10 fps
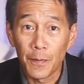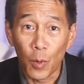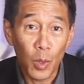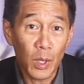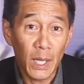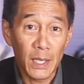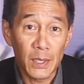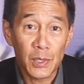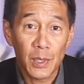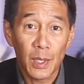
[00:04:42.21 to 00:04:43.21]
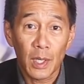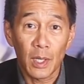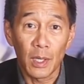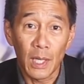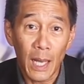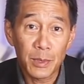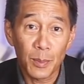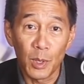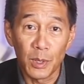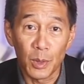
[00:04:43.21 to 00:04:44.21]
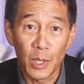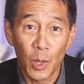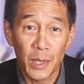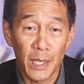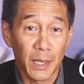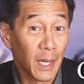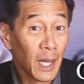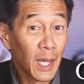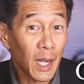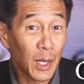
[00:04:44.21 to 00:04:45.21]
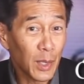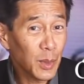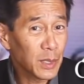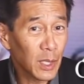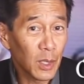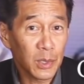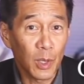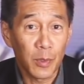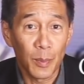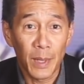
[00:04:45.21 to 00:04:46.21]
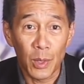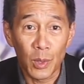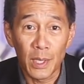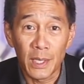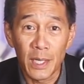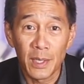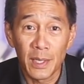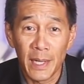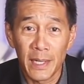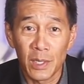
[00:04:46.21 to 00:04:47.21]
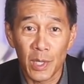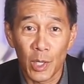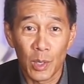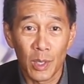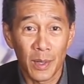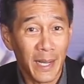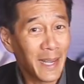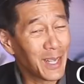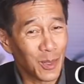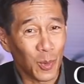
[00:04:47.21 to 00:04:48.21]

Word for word: 4-inch collapsible Newtonian another telescope from that early 1980s era that